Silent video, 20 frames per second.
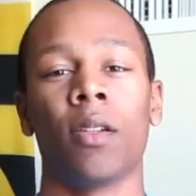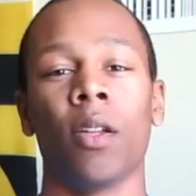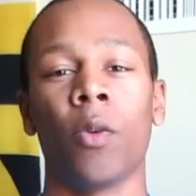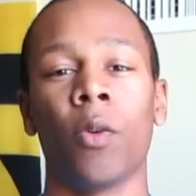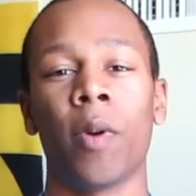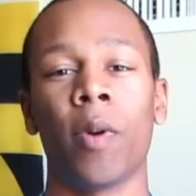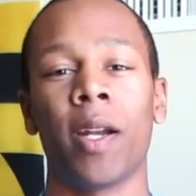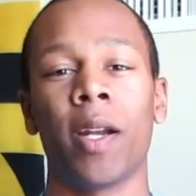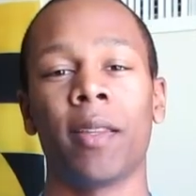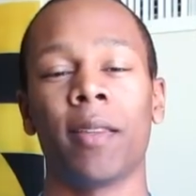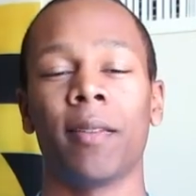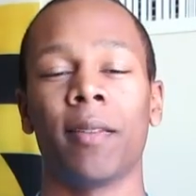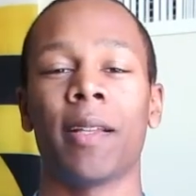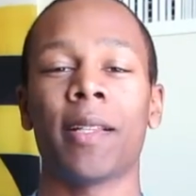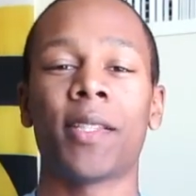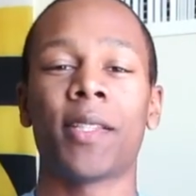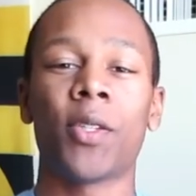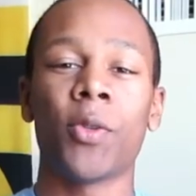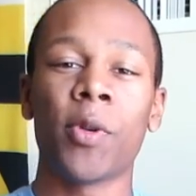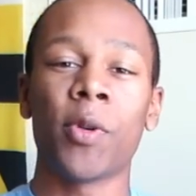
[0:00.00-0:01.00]
Don't wear anything
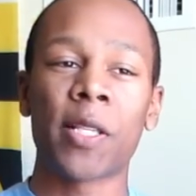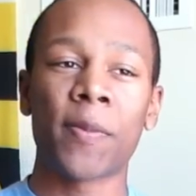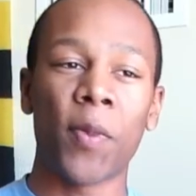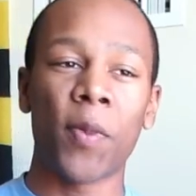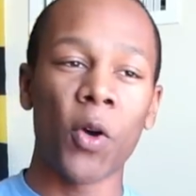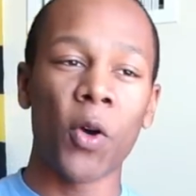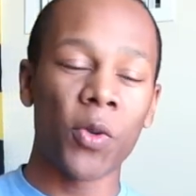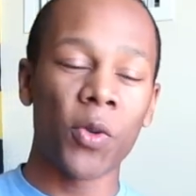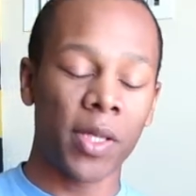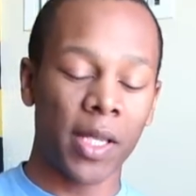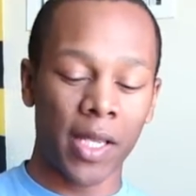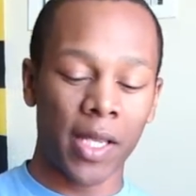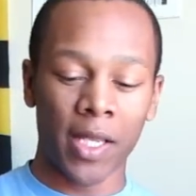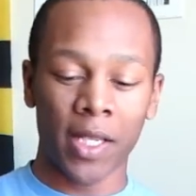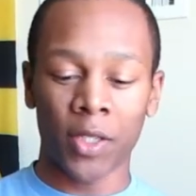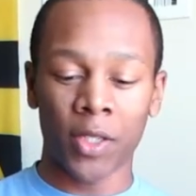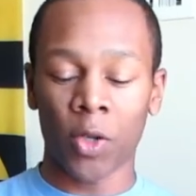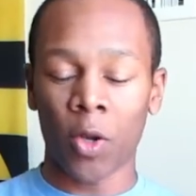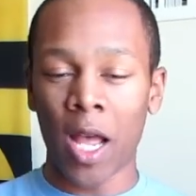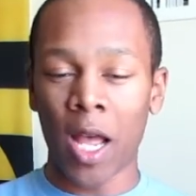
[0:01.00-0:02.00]
that's too
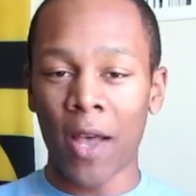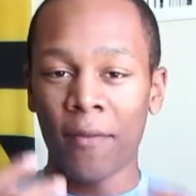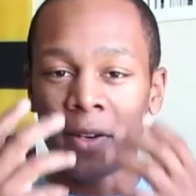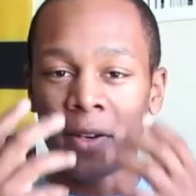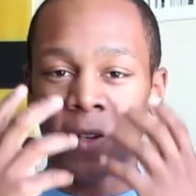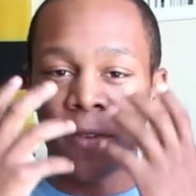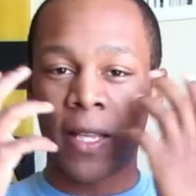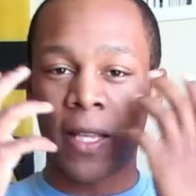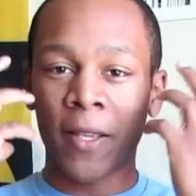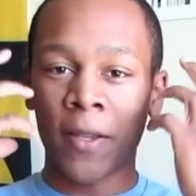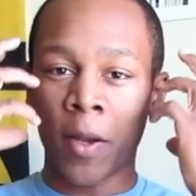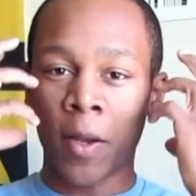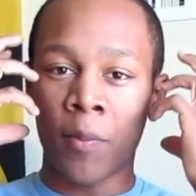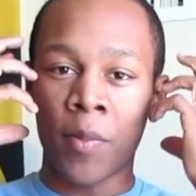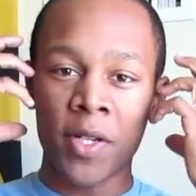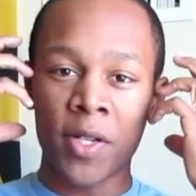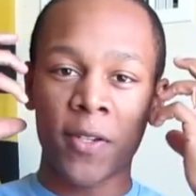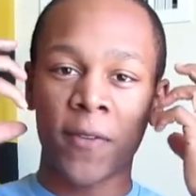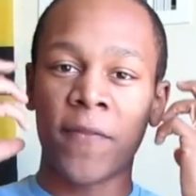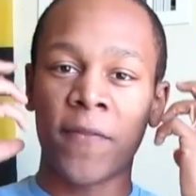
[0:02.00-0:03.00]
exposing. Don't have any like a
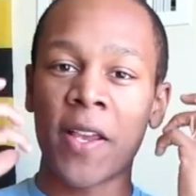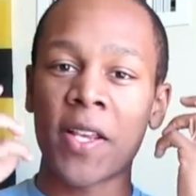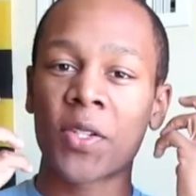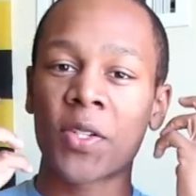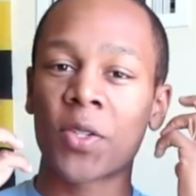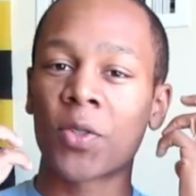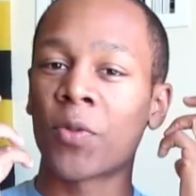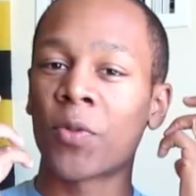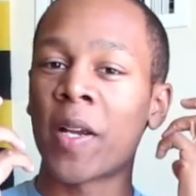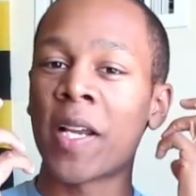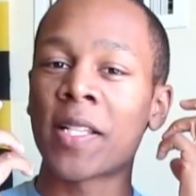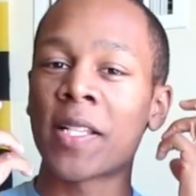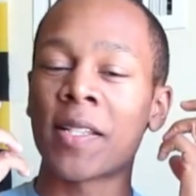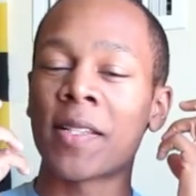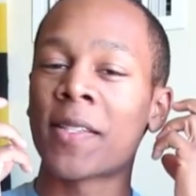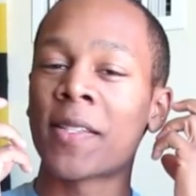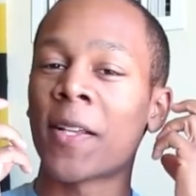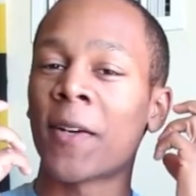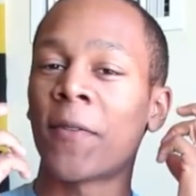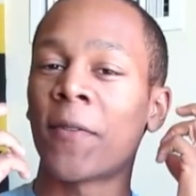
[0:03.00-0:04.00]
bunch of facial rings
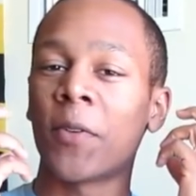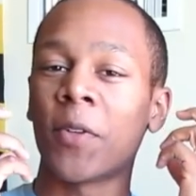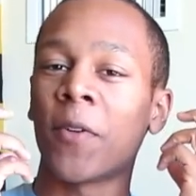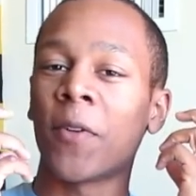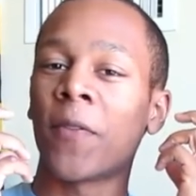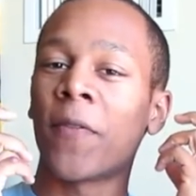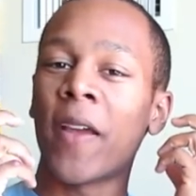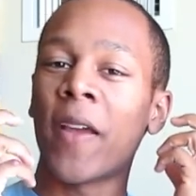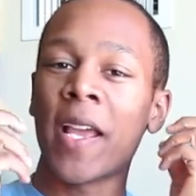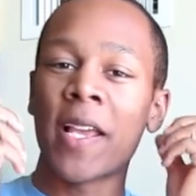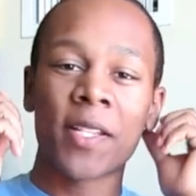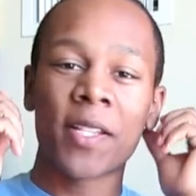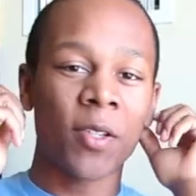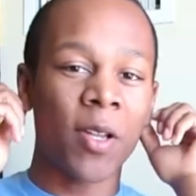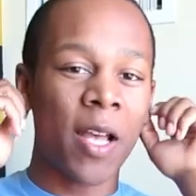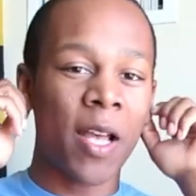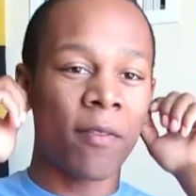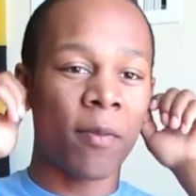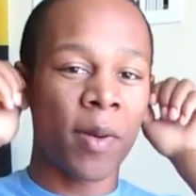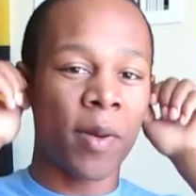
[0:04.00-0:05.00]
and stuff on your face.
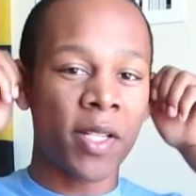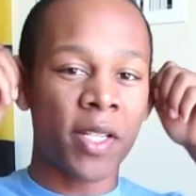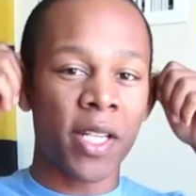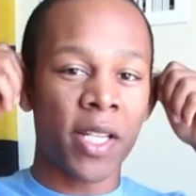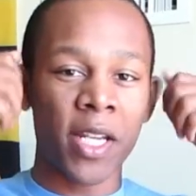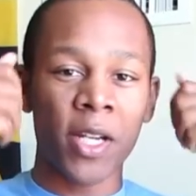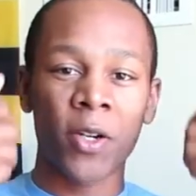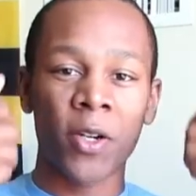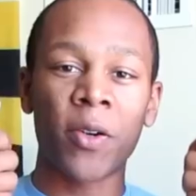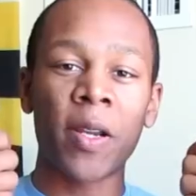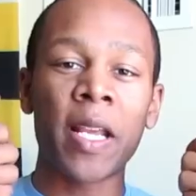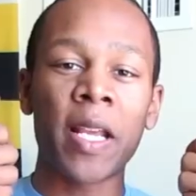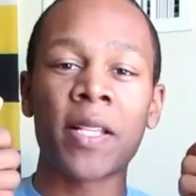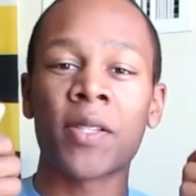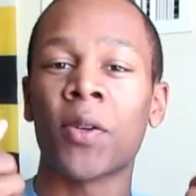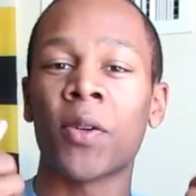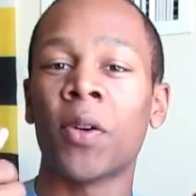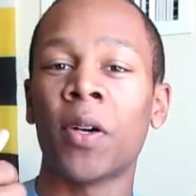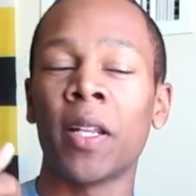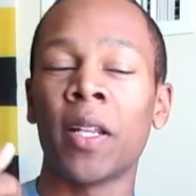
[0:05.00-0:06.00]
Don't have a bunch of
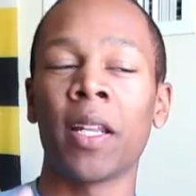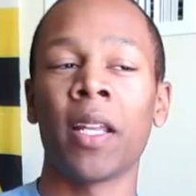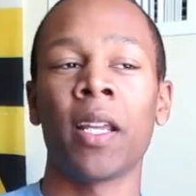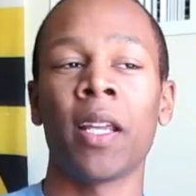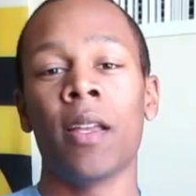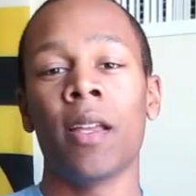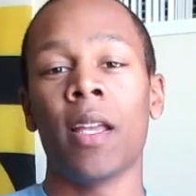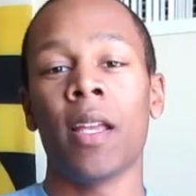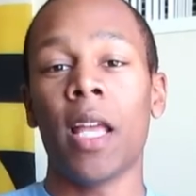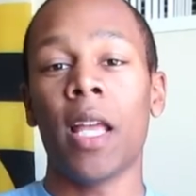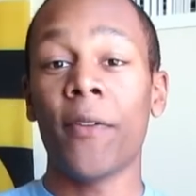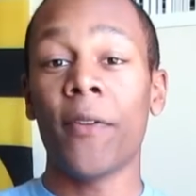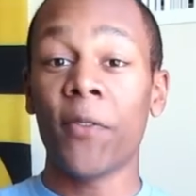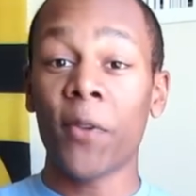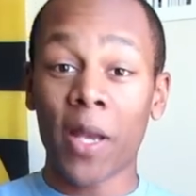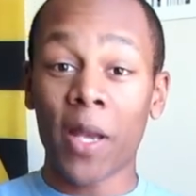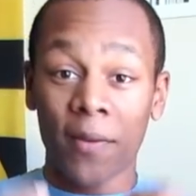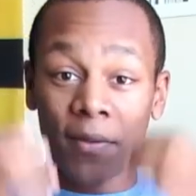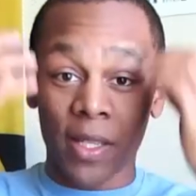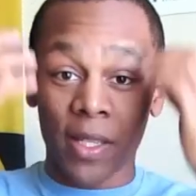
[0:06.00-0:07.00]
earrings on. If
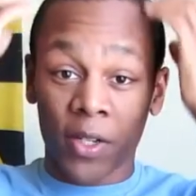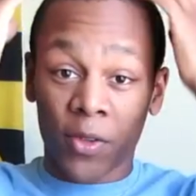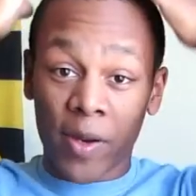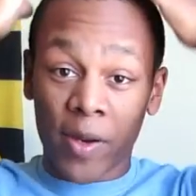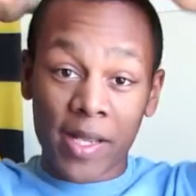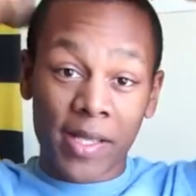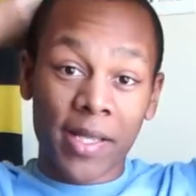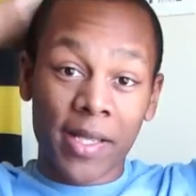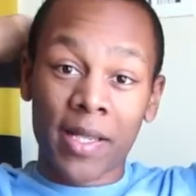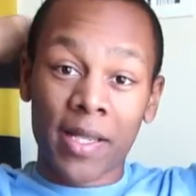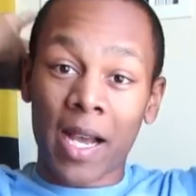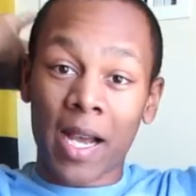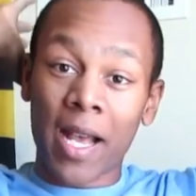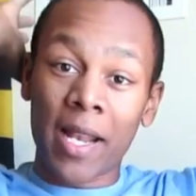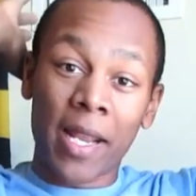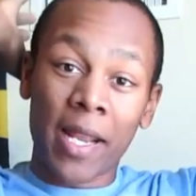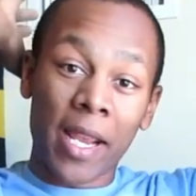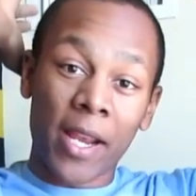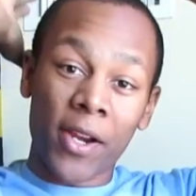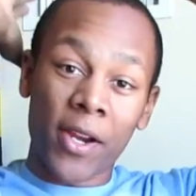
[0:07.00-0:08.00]
you have like crazy
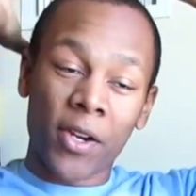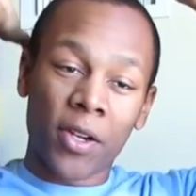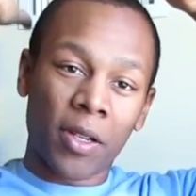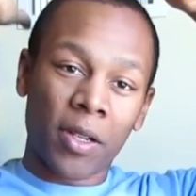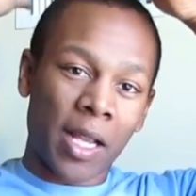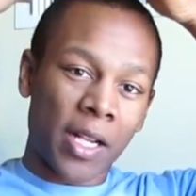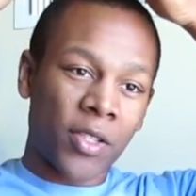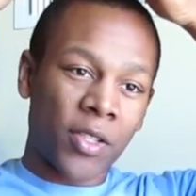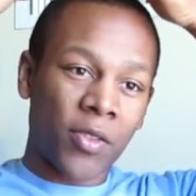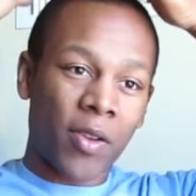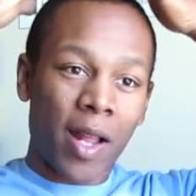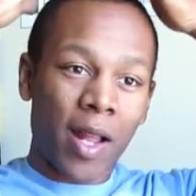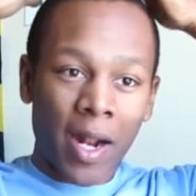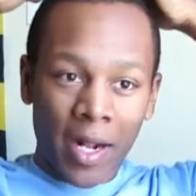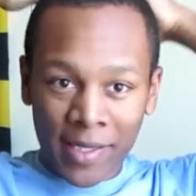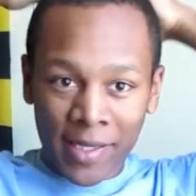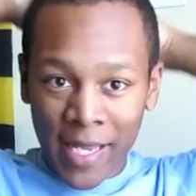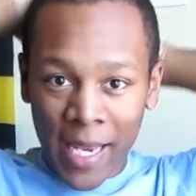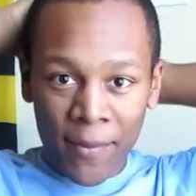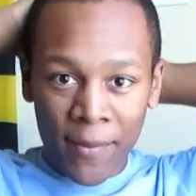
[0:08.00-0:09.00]
dyed hair, like
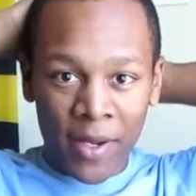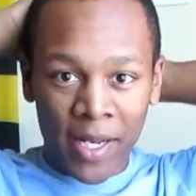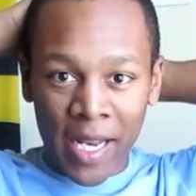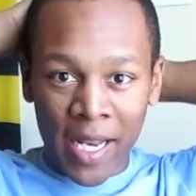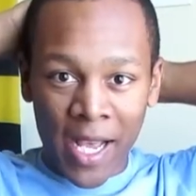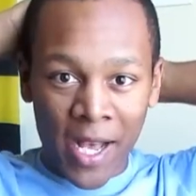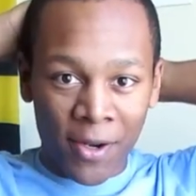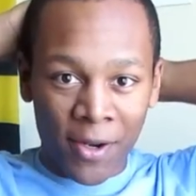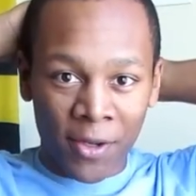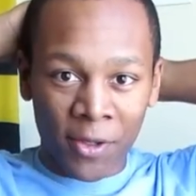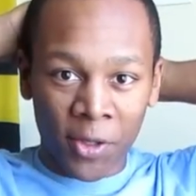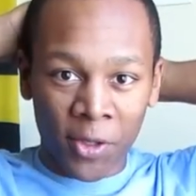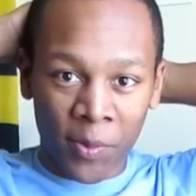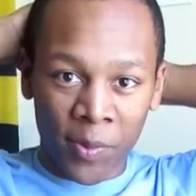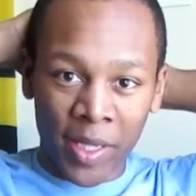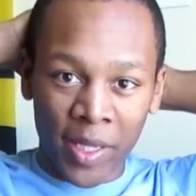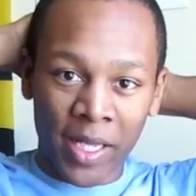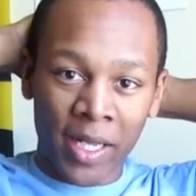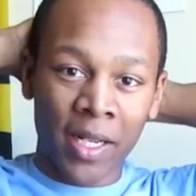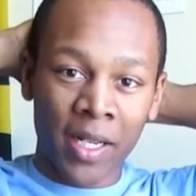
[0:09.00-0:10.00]
try to tame it down a little
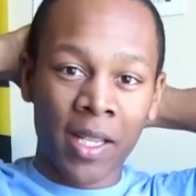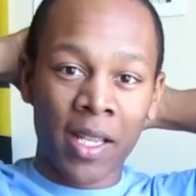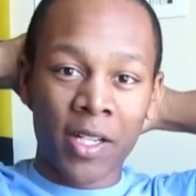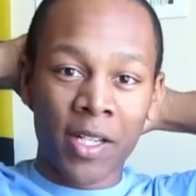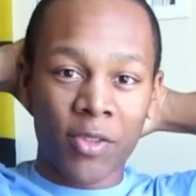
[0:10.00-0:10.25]
bit.